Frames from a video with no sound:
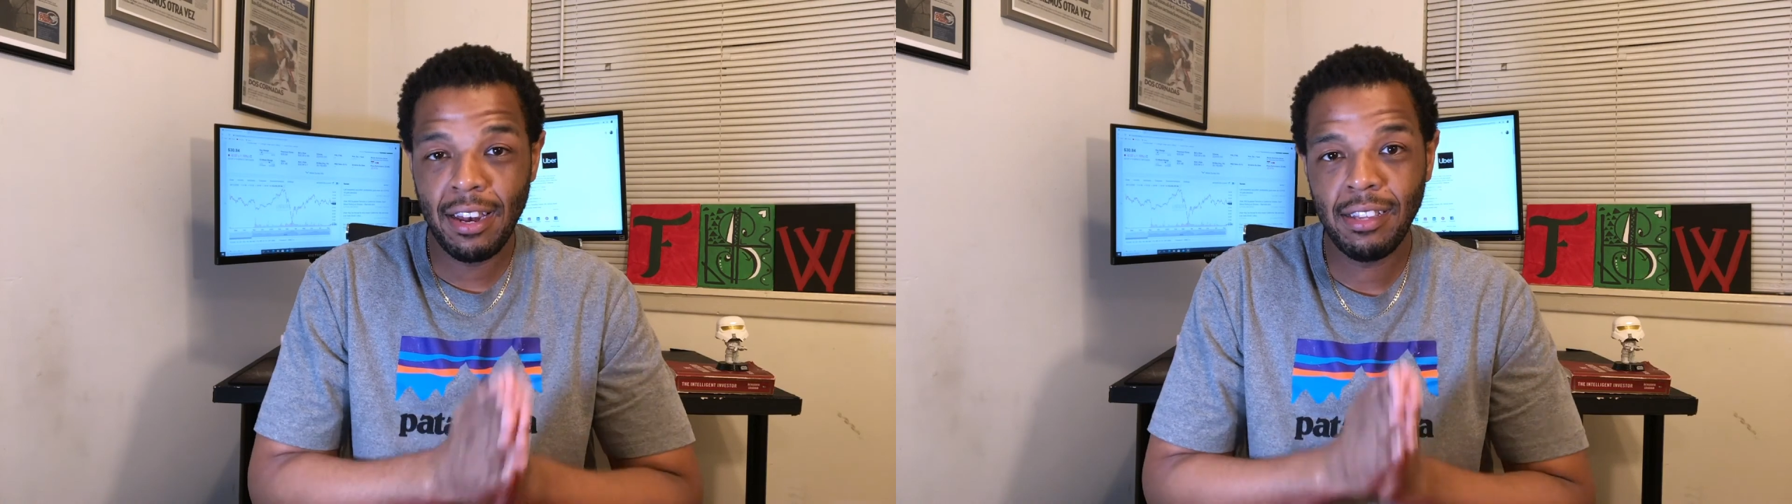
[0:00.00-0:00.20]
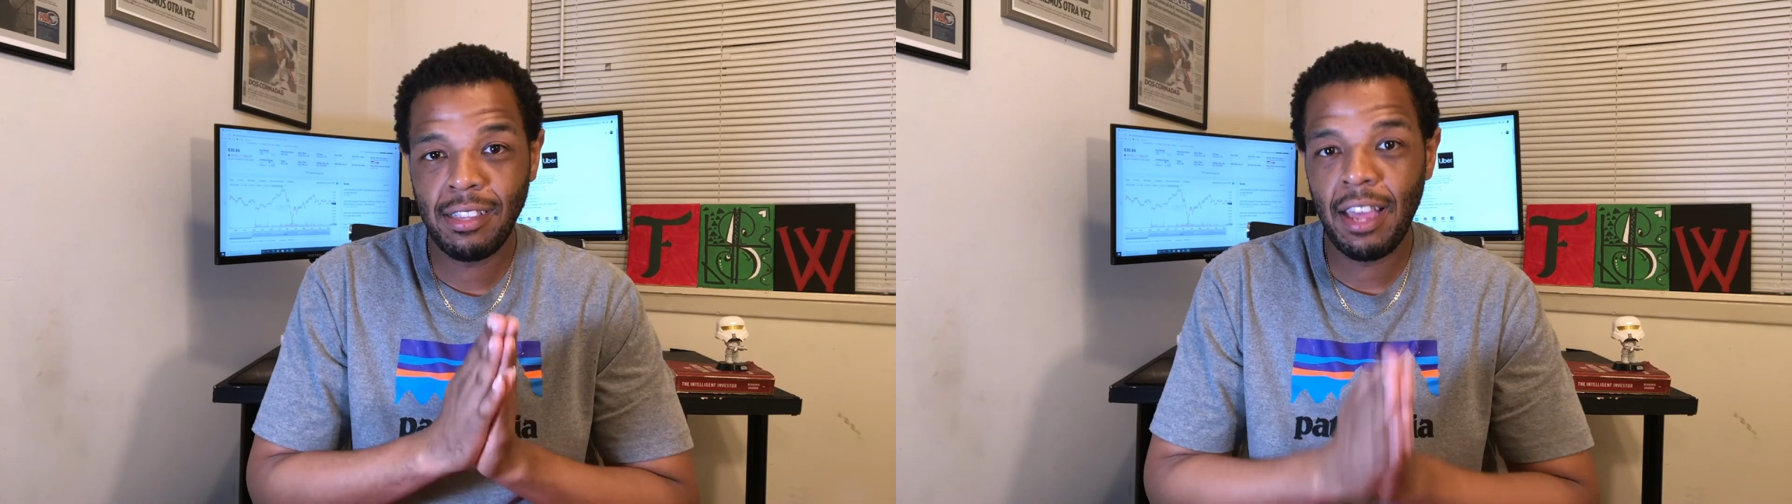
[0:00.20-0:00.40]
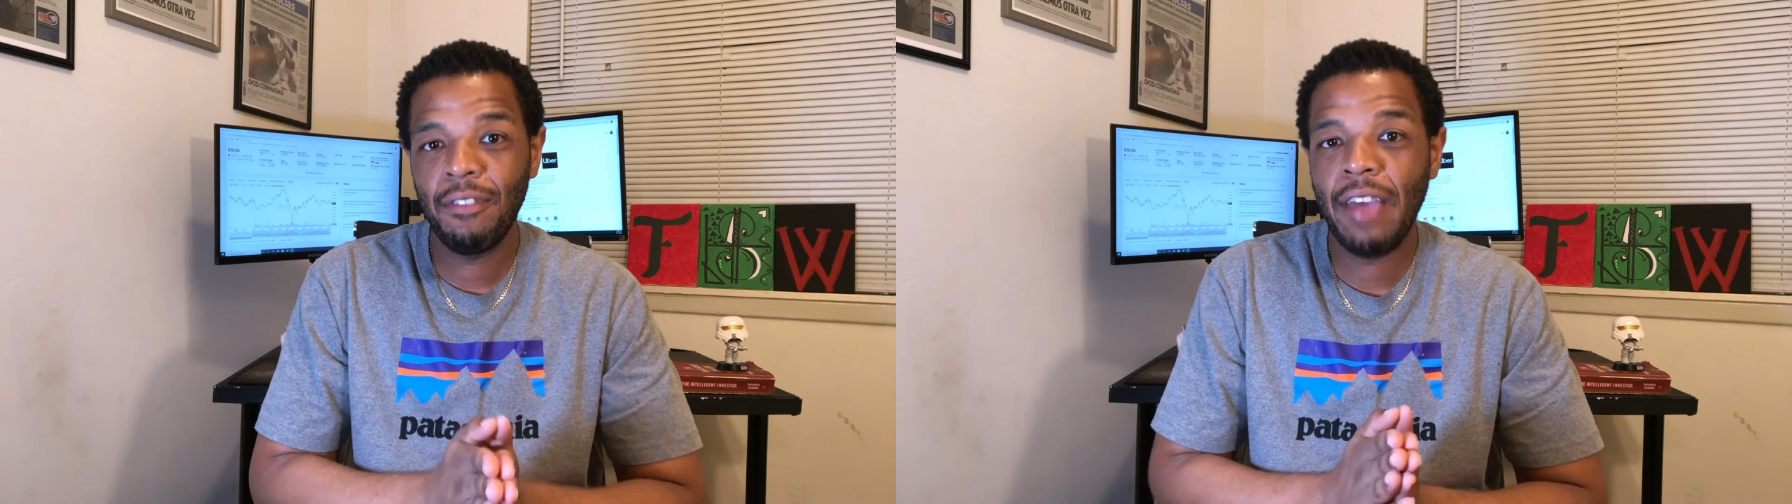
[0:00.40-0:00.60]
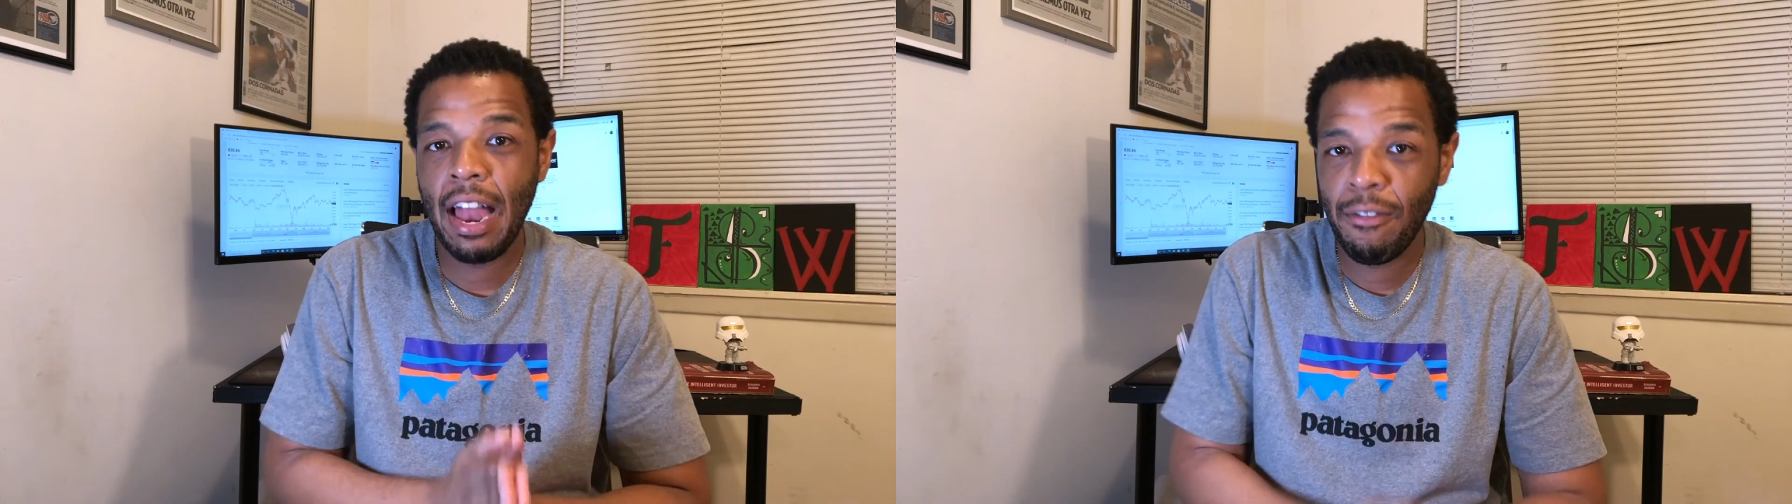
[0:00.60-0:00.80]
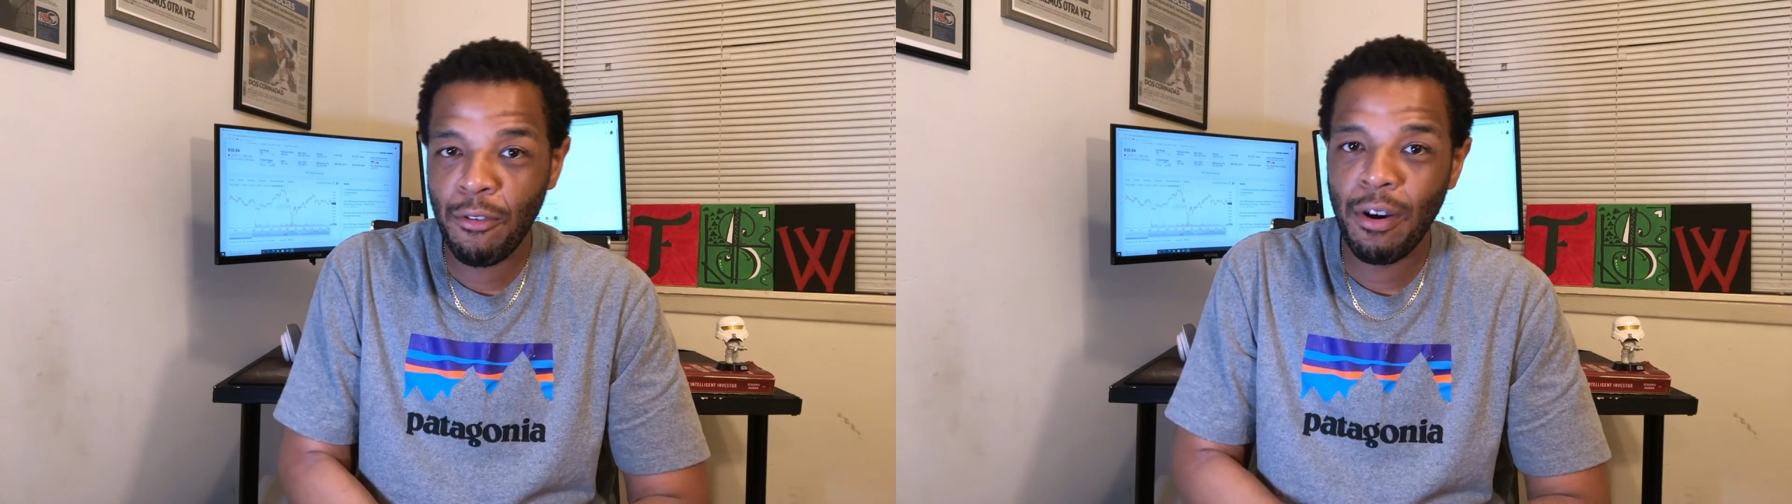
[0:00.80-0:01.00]
the state of
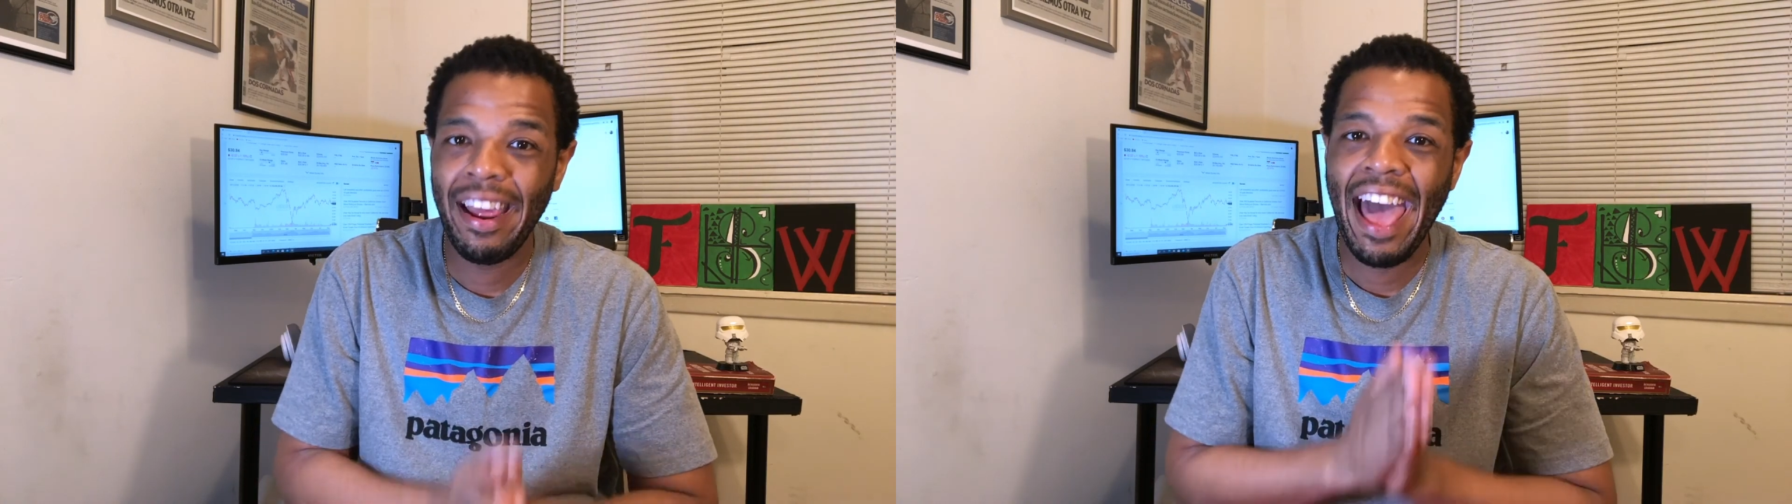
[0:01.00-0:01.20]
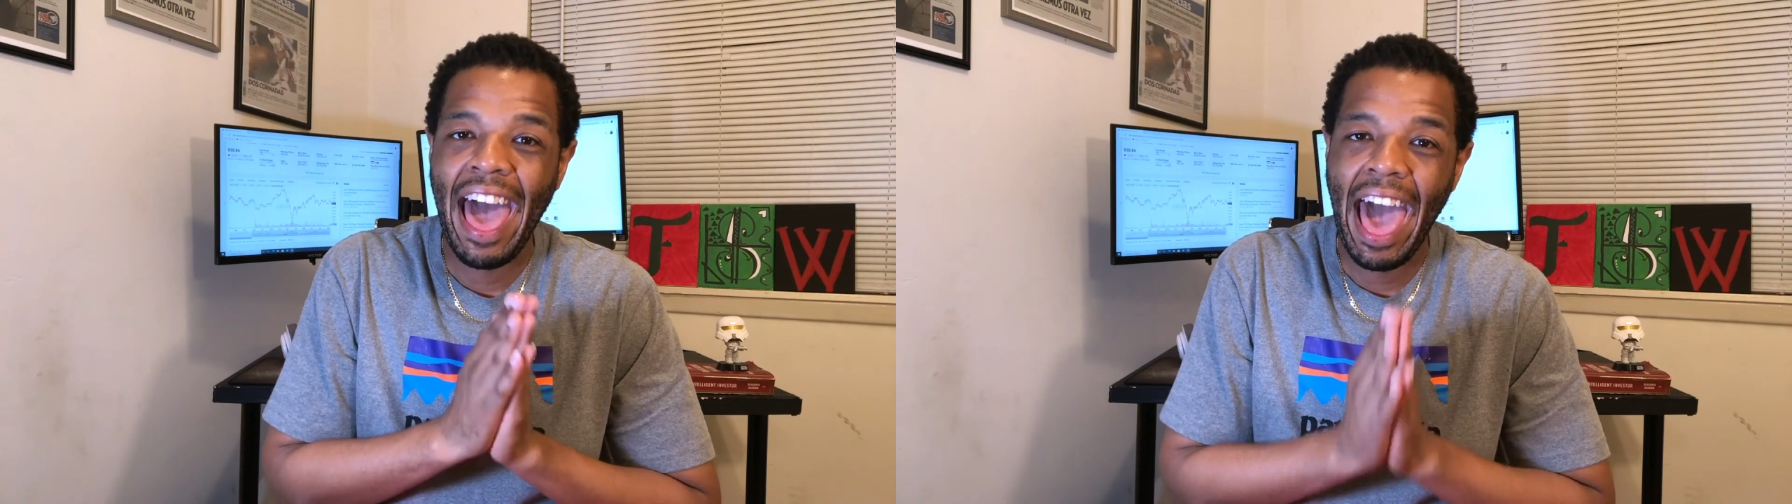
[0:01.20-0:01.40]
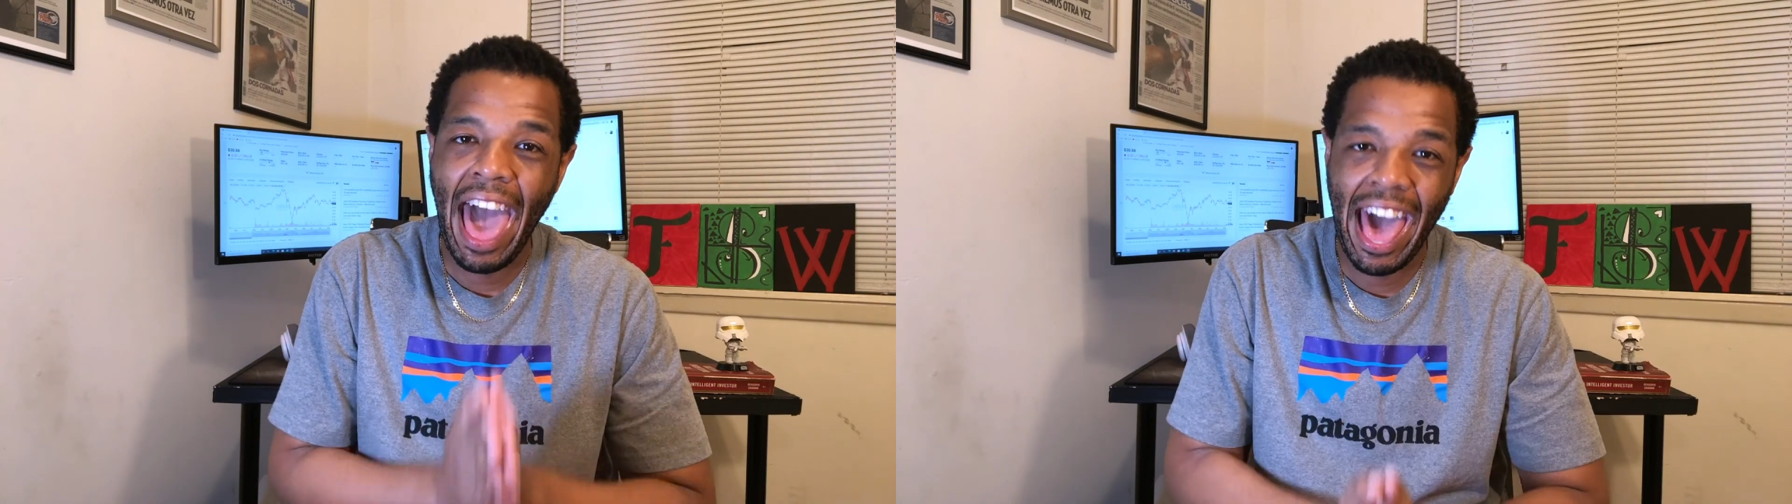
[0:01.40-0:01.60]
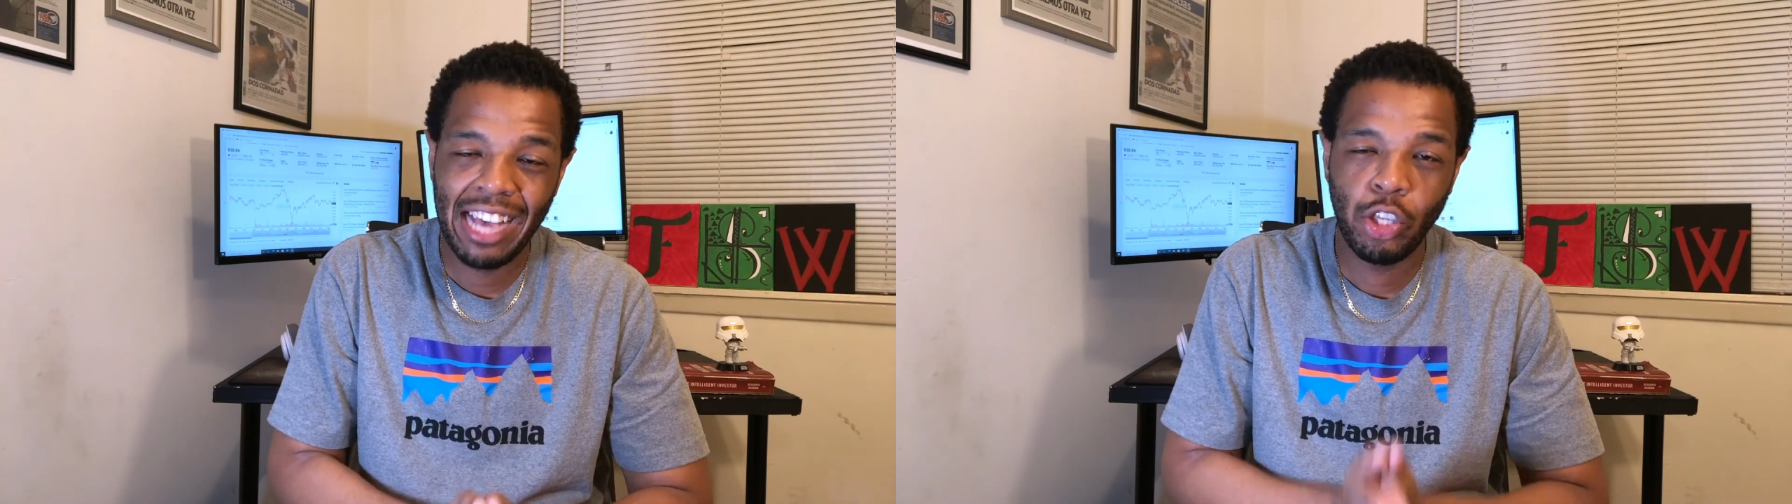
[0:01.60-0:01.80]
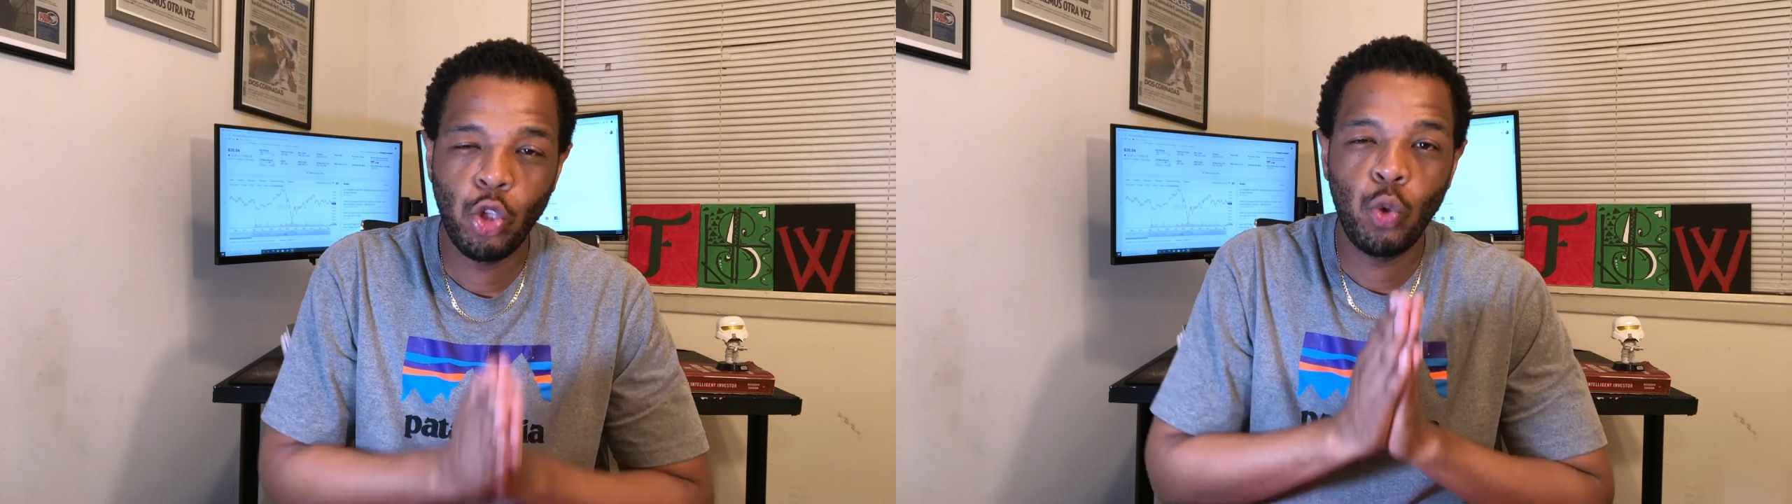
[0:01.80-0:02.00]
California has